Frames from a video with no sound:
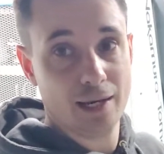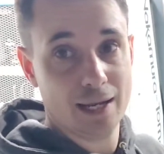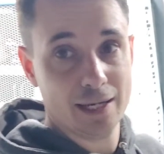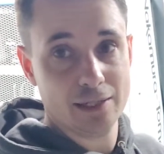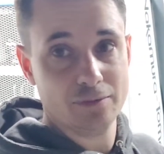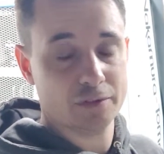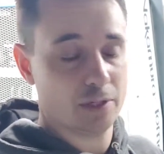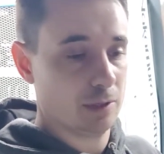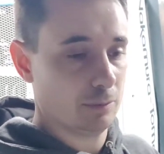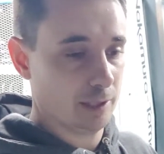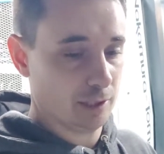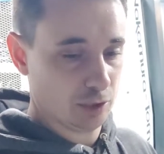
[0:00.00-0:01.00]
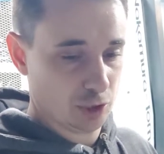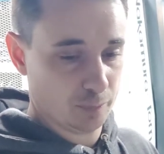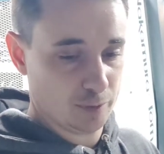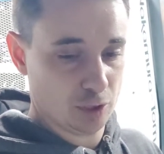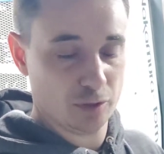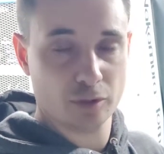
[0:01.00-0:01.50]
lathe, so that we can
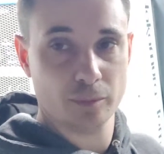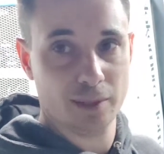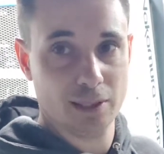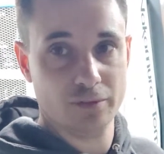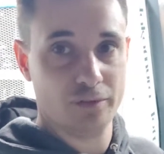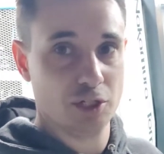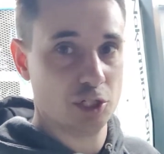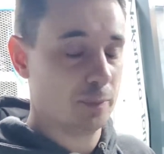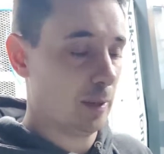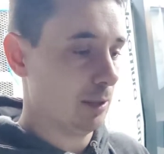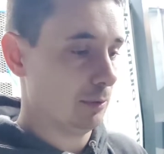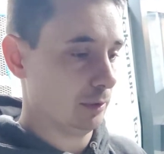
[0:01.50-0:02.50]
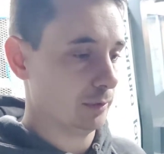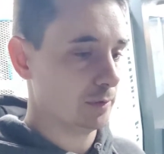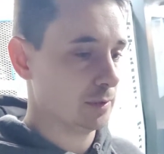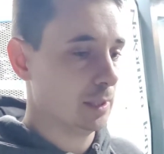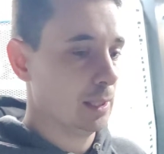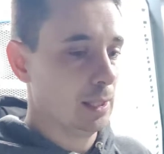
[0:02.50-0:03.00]
just produce completely finished spike
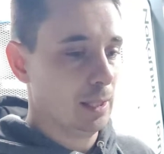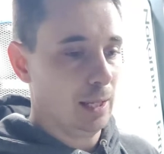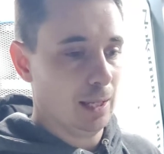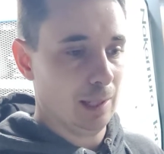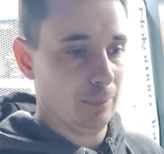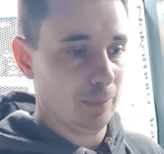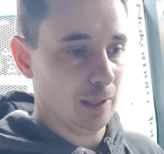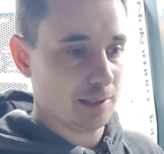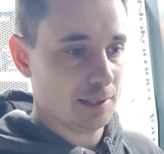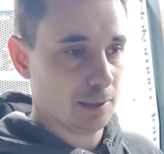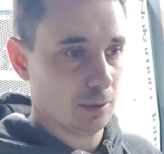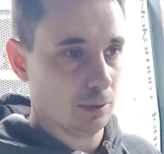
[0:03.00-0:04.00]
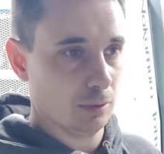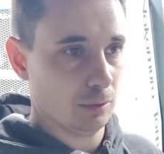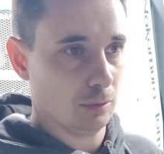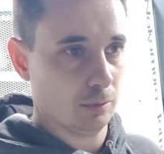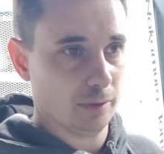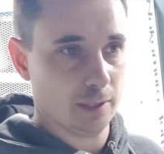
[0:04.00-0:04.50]
rods.
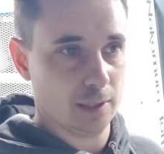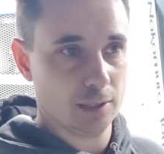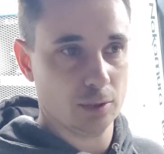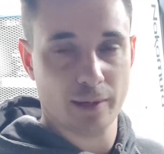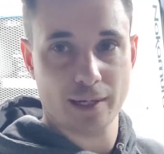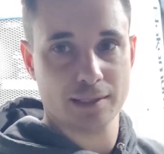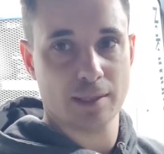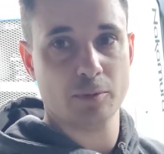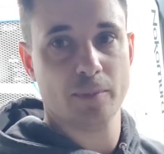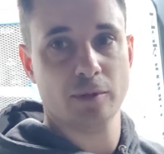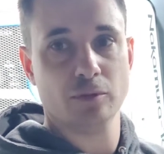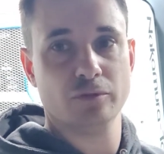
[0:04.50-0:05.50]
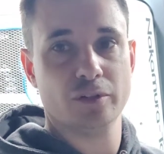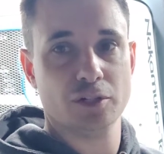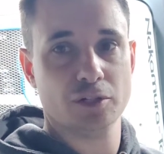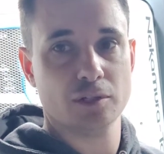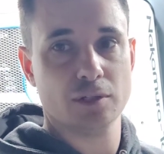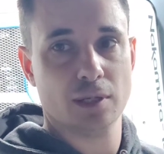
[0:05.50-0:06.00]
Until the correct sub-spindle
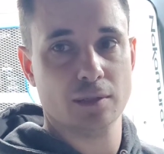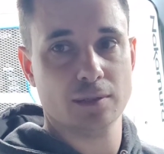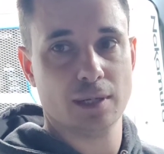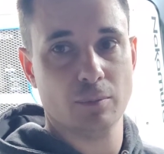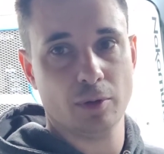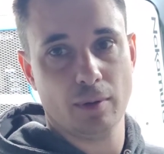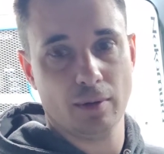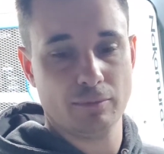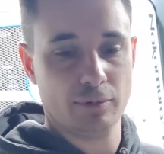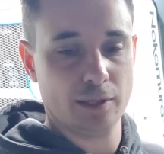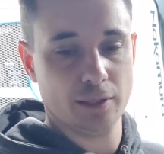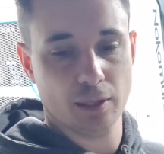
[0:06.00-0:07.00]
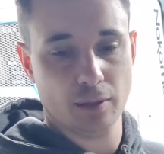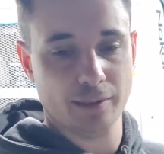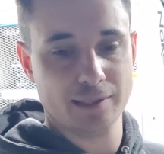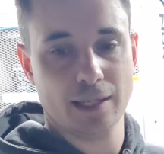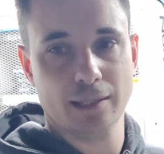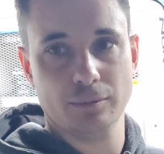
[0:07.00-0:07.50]
version turns up, we won't really know
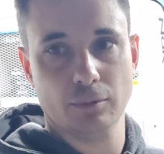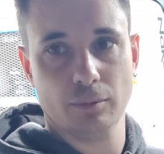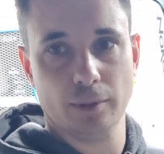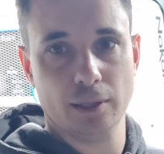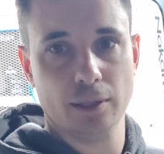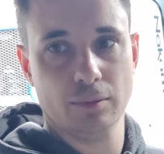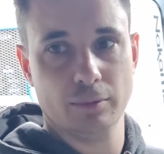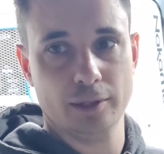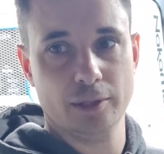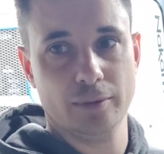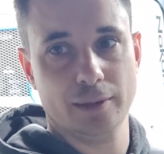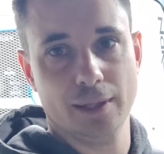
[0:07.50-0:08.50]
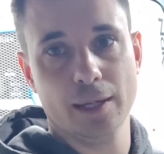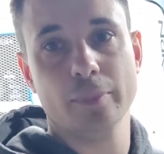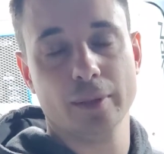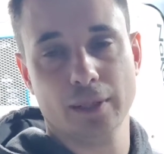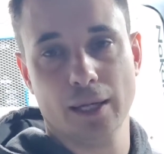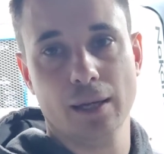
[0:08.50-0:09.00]
exactly what we're doing there.
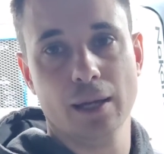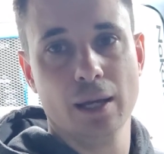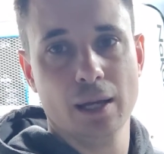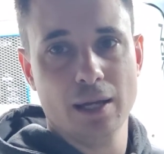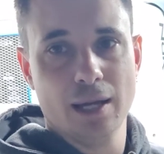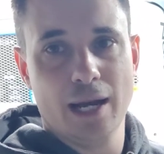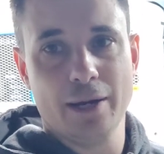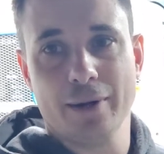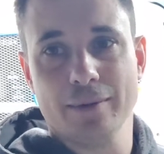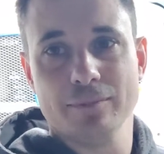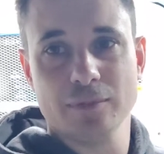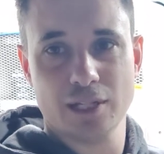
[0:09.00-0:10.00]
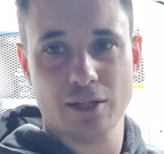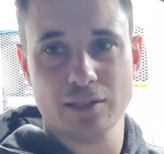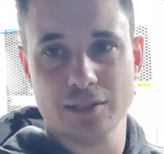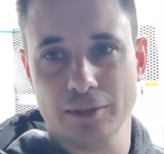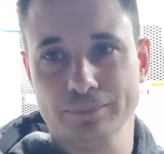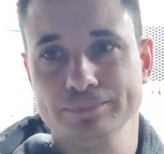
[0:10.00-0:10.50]
But yeah. Anyway, see you
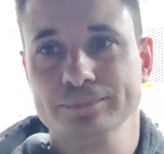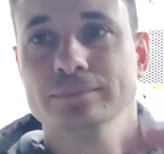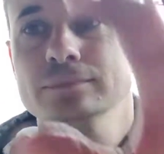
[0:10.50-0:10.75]
guys soon.